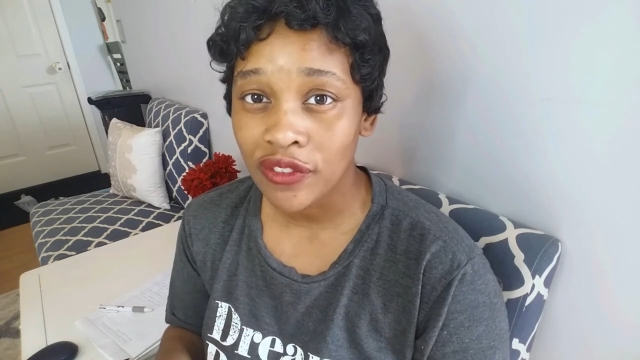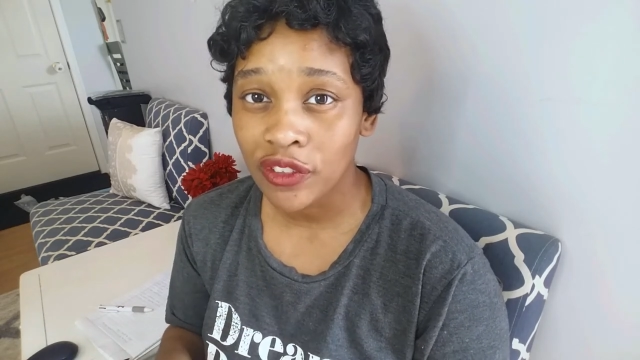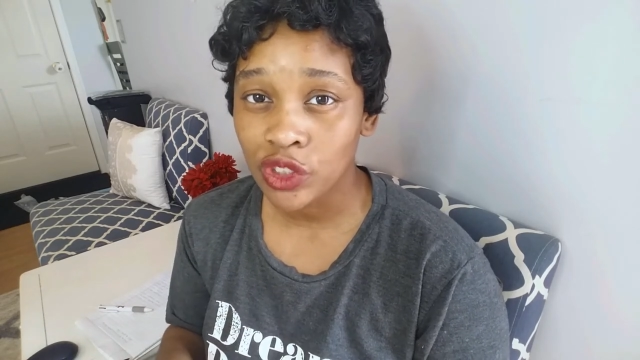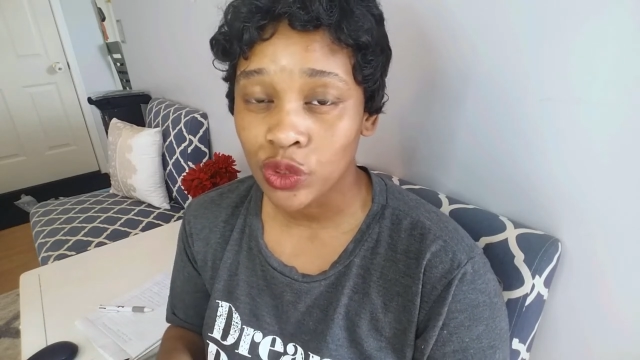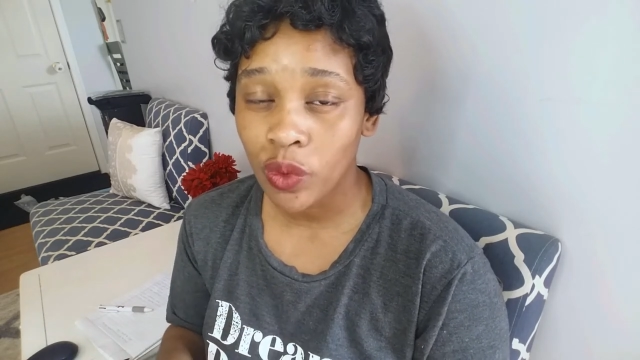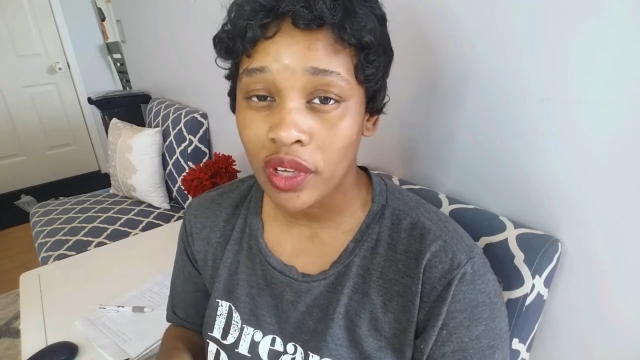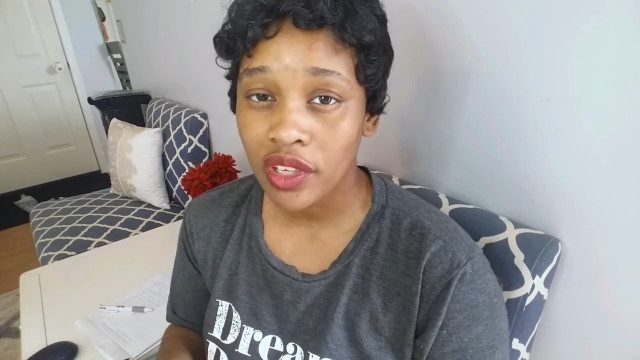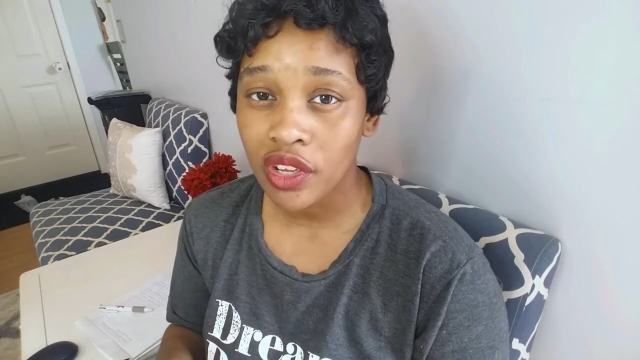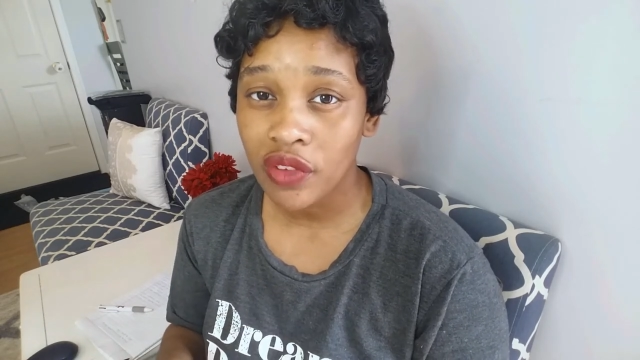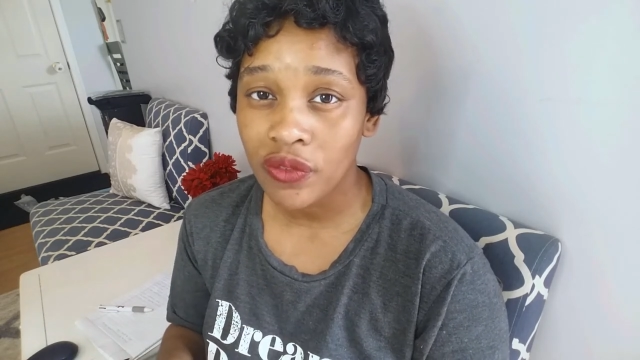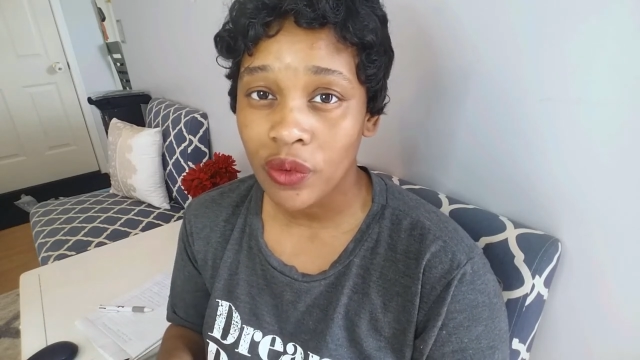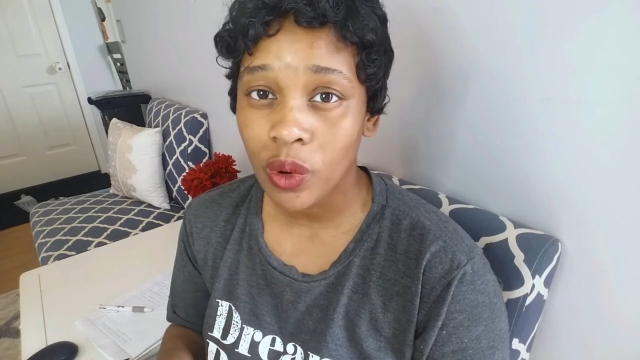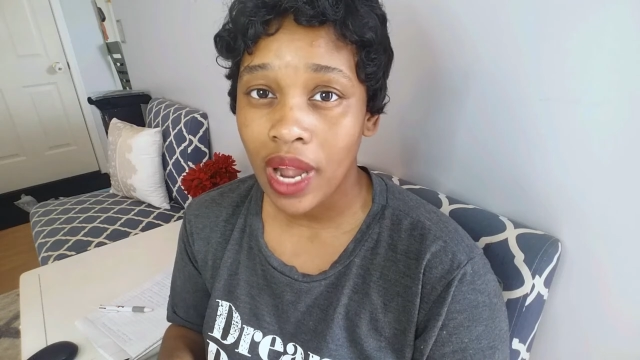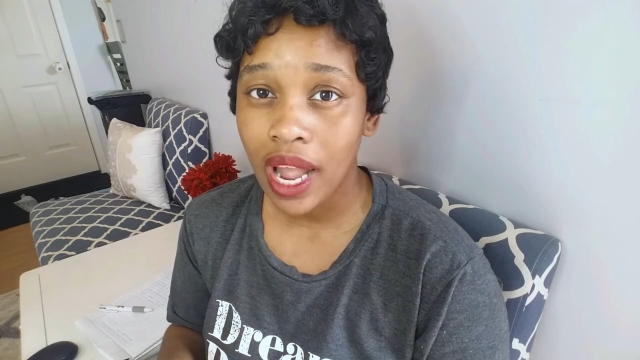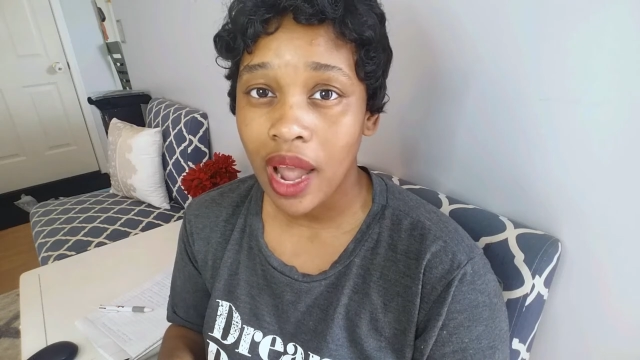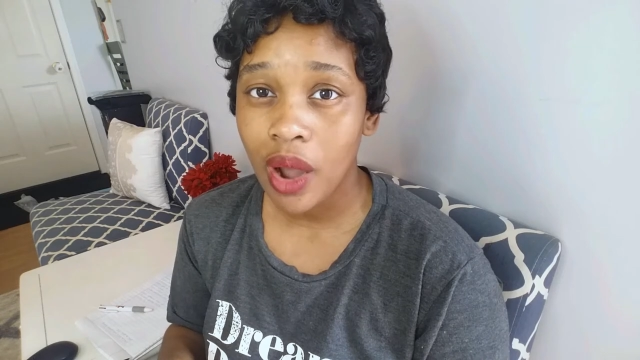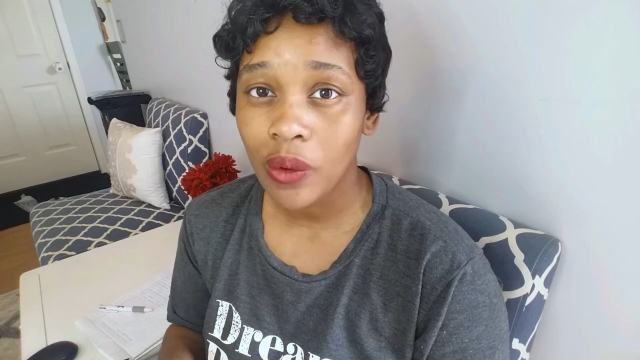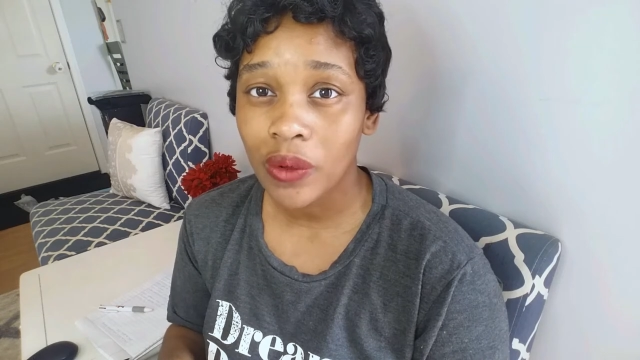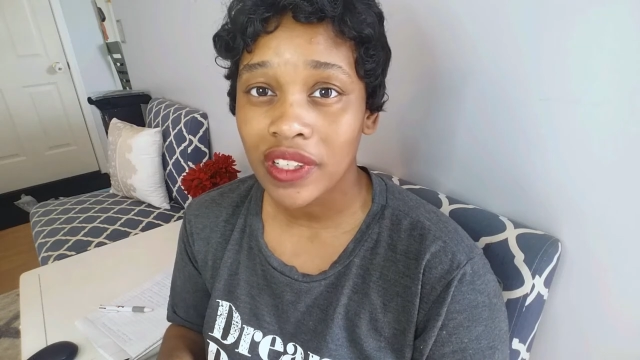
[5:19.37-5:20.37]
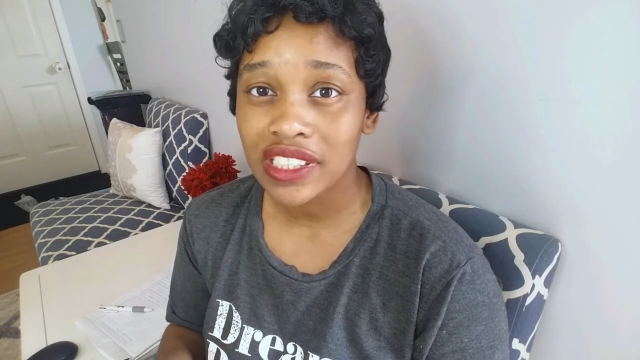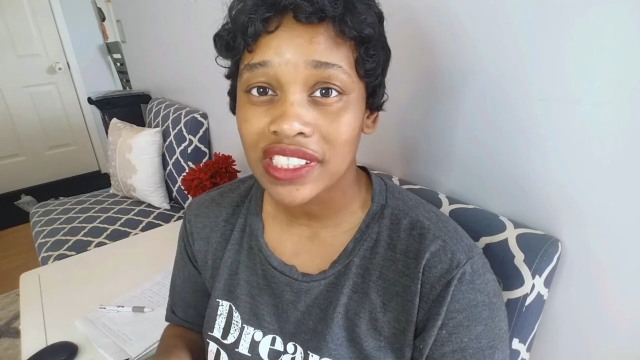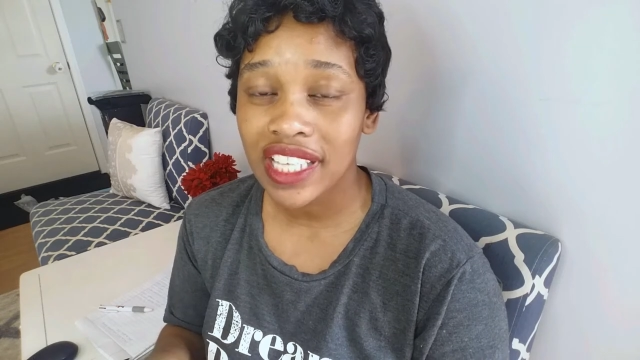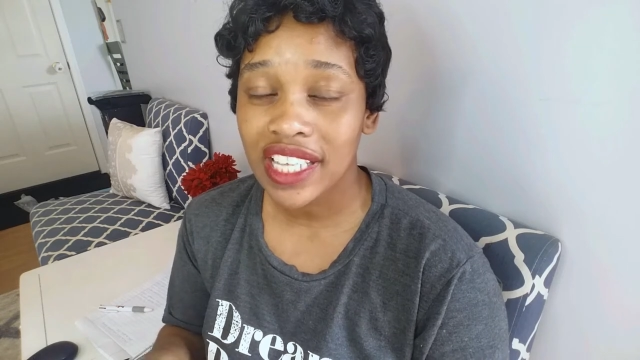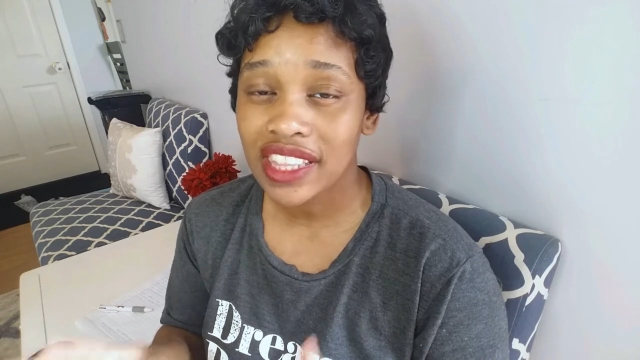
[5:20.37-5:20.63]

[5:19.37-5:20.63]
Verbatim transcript: for 24 hours